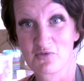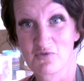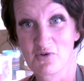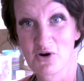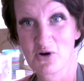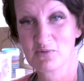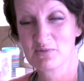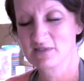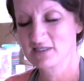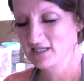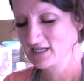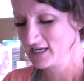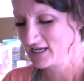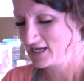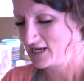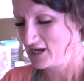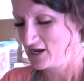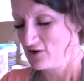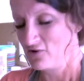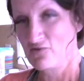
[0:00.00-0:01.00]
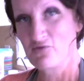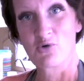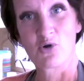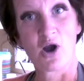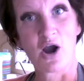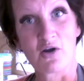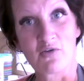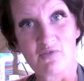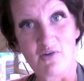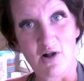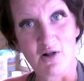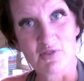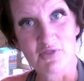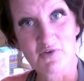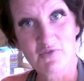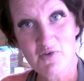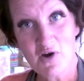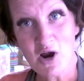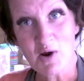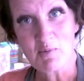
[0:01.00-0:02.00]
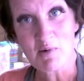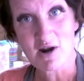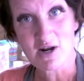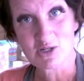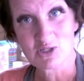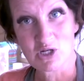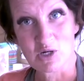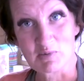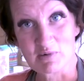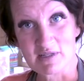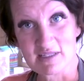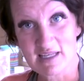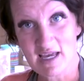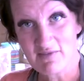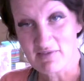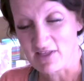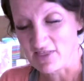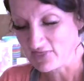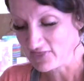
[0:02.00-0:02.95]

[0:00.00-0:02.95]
Farms for our Fall at the Farm on October 7th.